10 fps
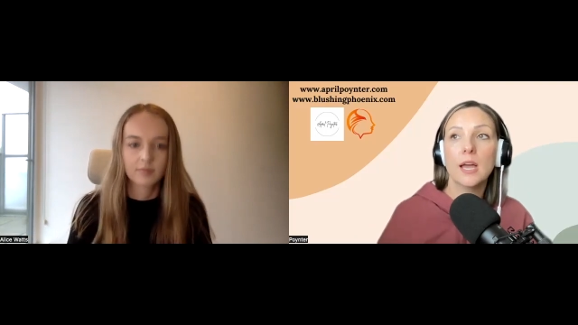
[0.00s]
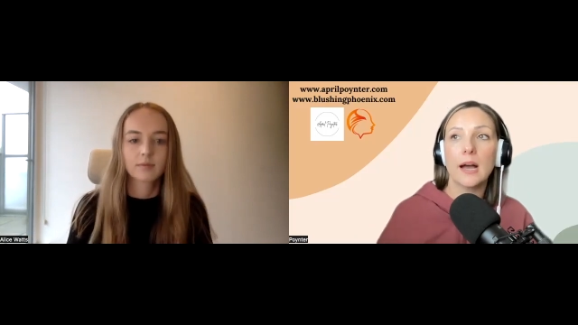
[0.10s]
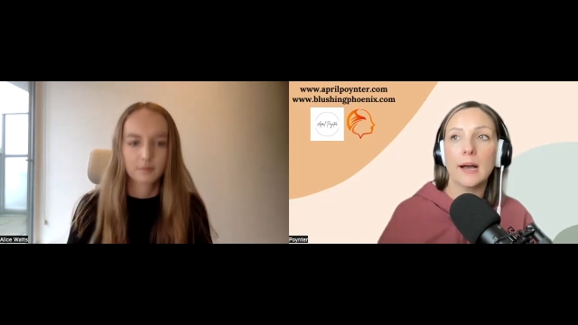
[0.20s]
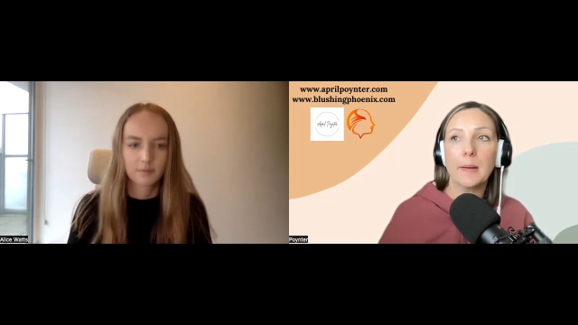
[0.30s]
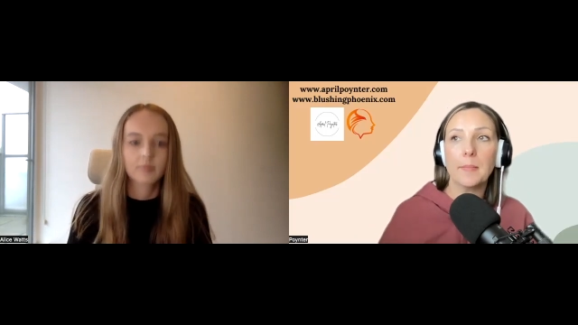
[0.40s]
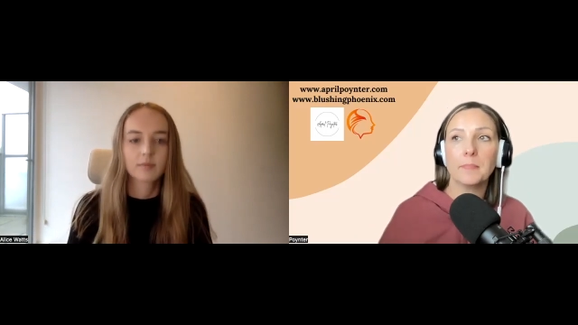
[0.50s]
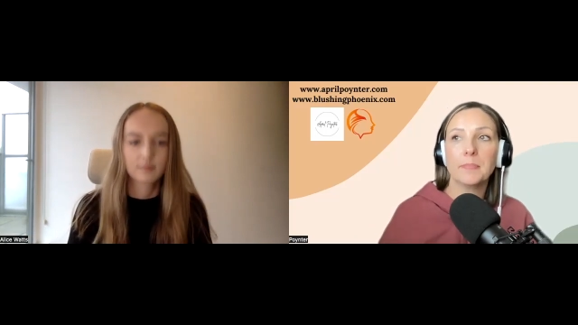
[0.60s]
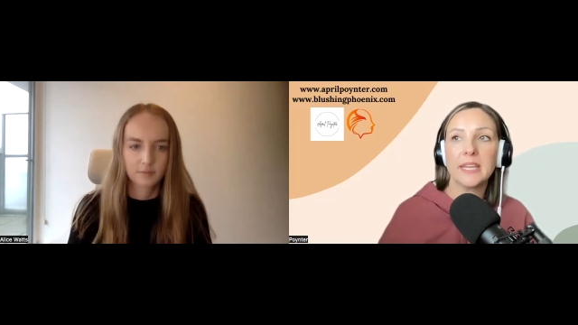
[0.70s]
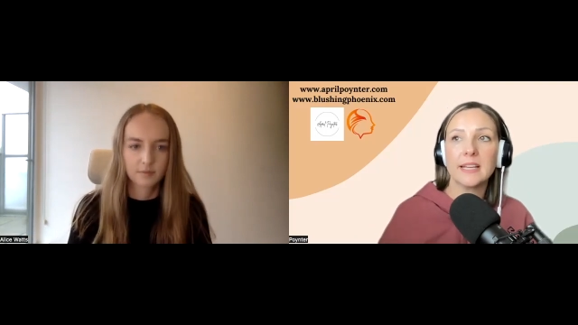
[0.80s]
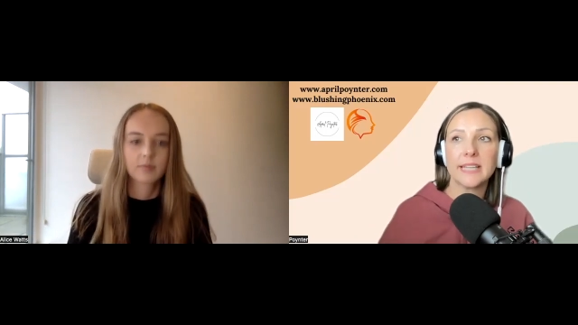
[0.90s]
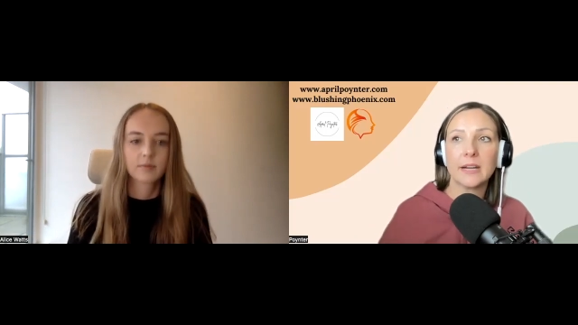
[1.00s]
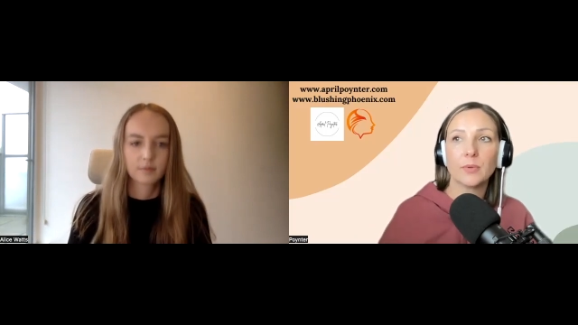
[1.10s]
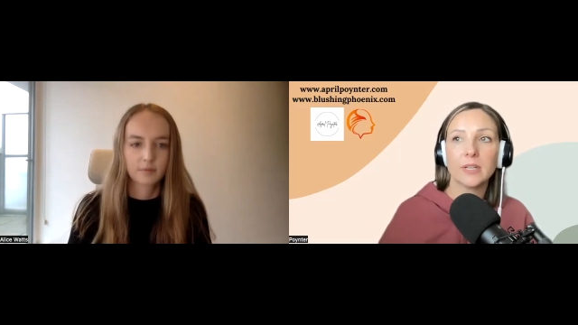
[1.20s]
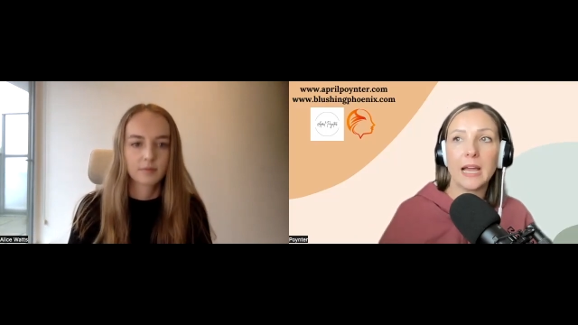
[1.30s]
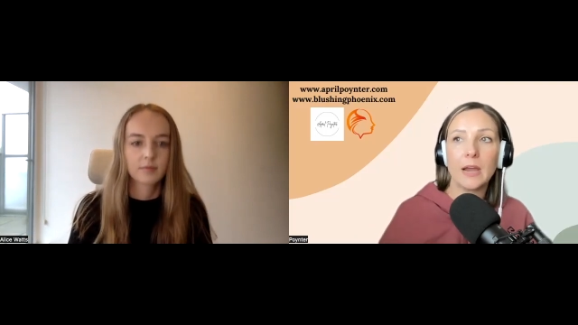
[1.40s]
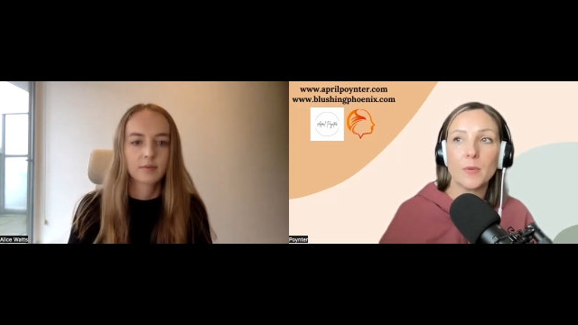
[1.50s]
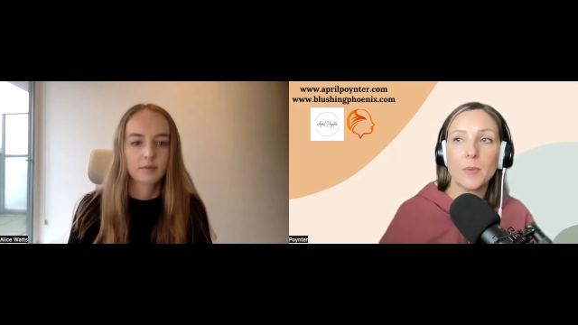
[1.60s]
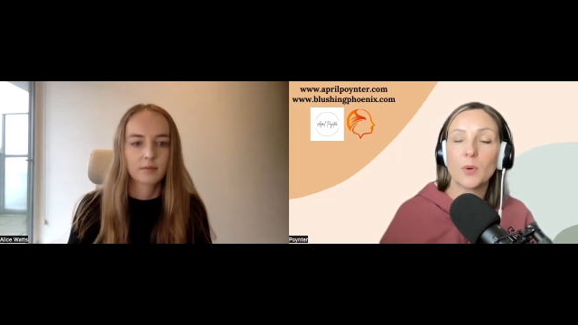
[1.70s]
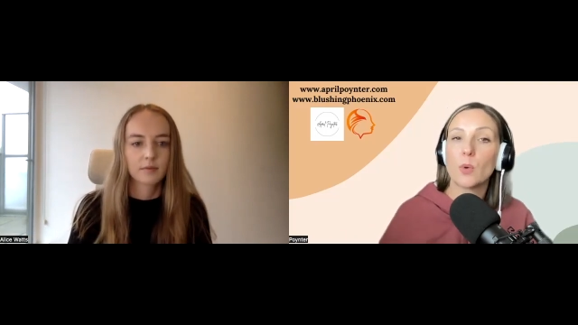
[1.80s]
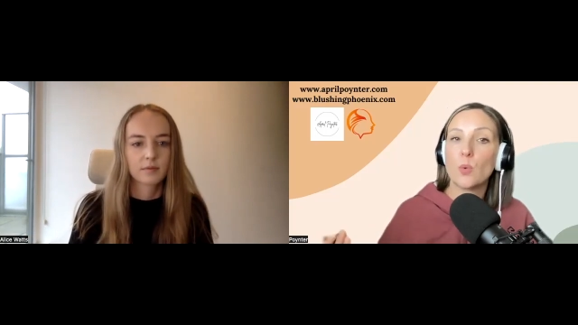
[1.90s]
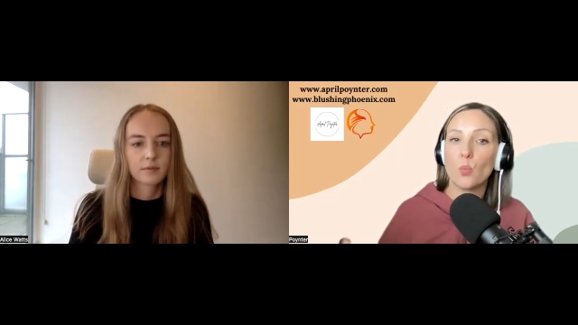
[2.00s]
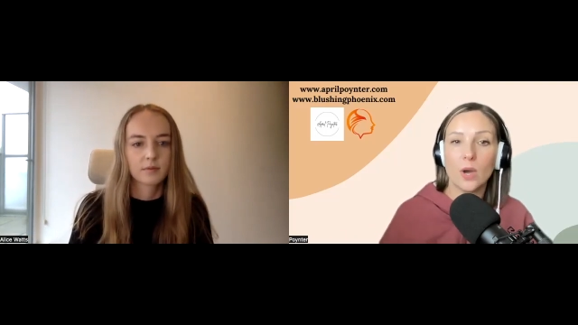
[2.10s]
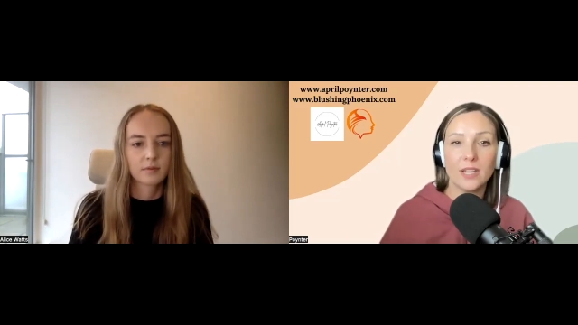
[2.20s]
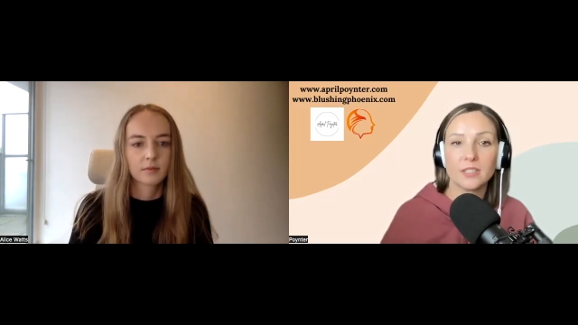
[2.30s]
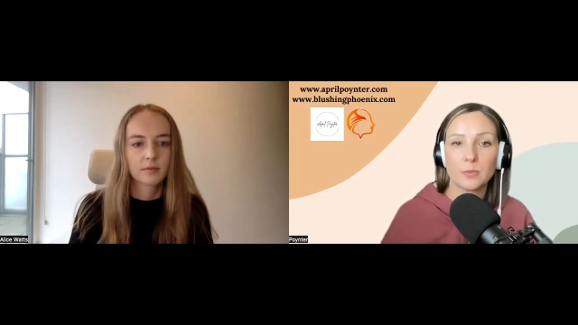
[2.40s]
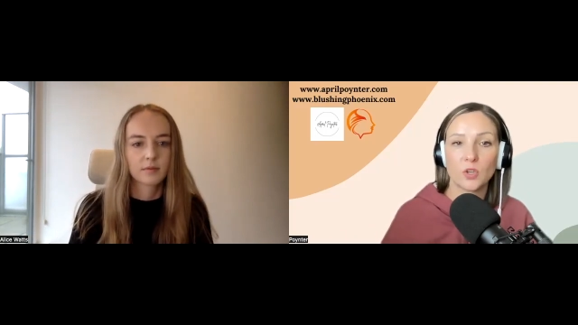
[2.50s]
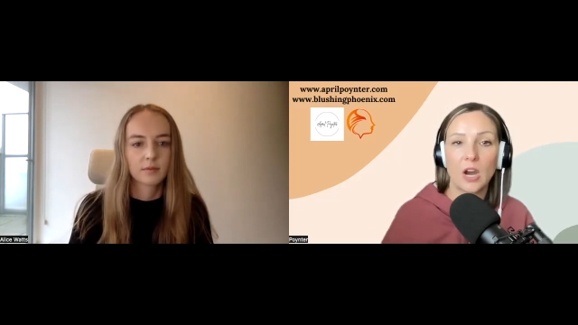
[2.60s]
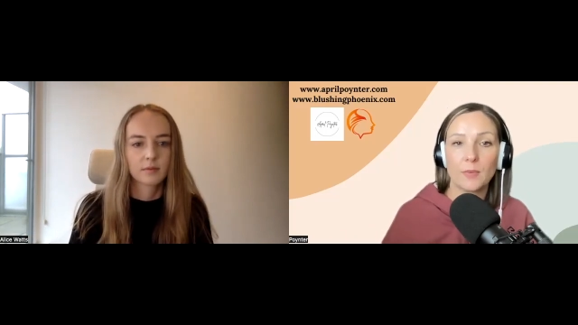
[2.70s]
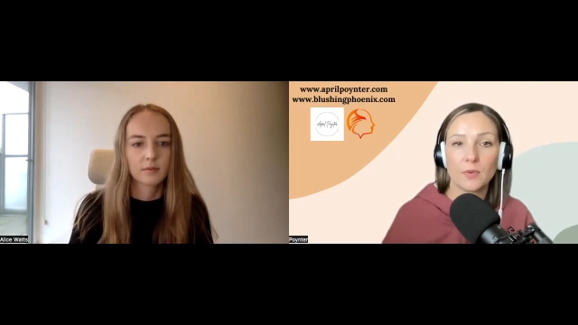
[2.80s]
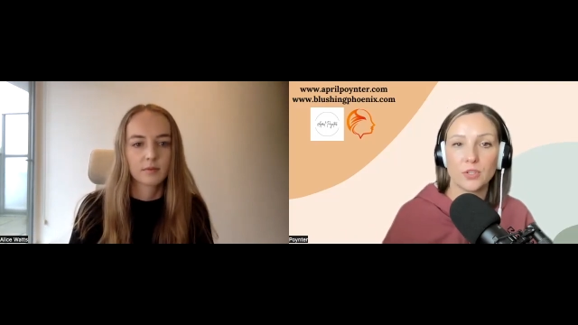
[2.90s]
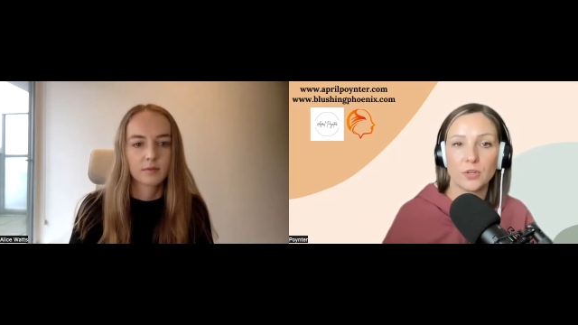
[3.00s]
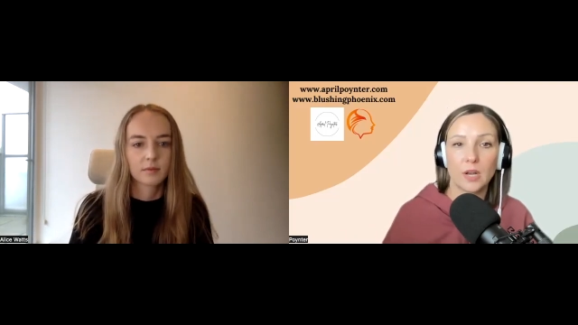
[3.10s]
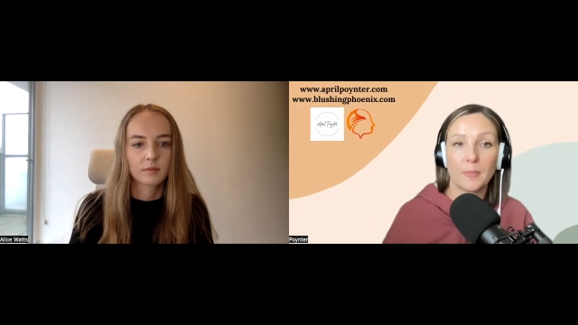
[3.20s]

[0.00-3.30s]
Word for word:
Speaker 1: Mm-hmm. Um, because I real I remember when one subscriber showed up